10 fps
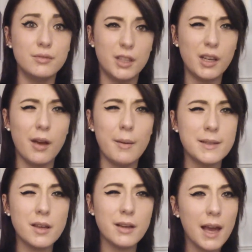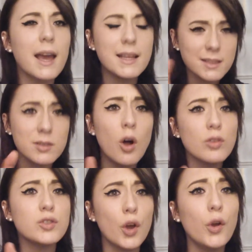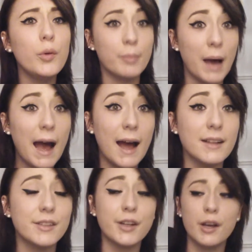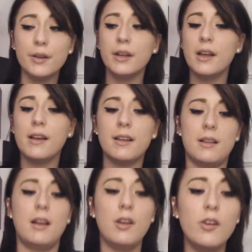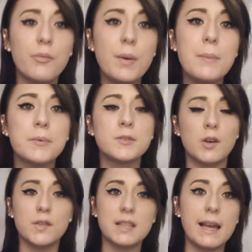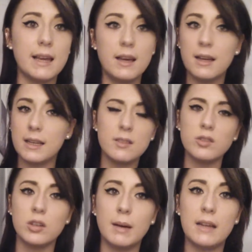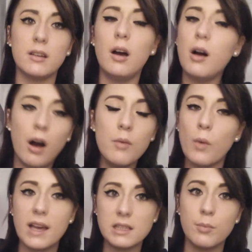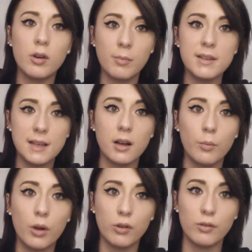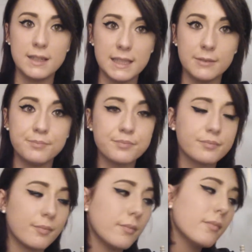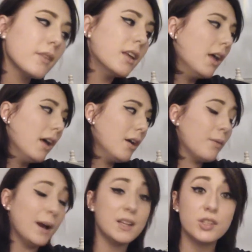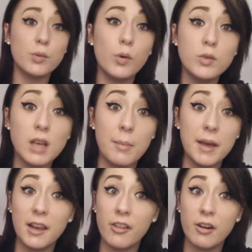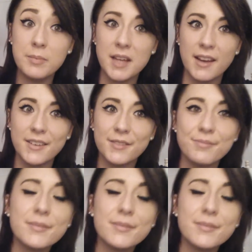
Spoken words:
you know, it's okay, it's not too bad, you know. A lot of people sort of slate it, and it's not too bad. I'm waiting to book my second one already, which will also be another update.